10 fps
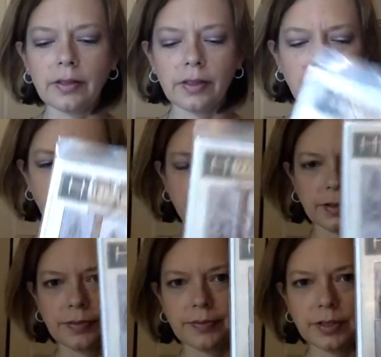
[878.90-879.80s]

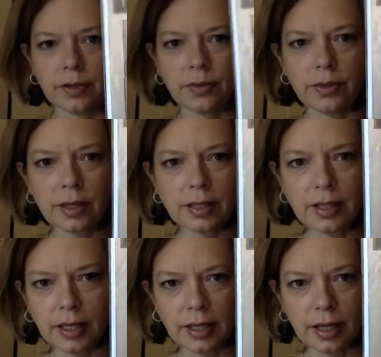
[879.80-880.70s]
This. So this
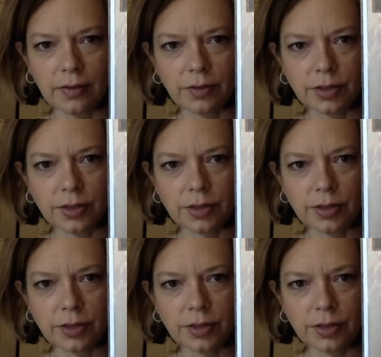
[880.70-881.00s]
I'd never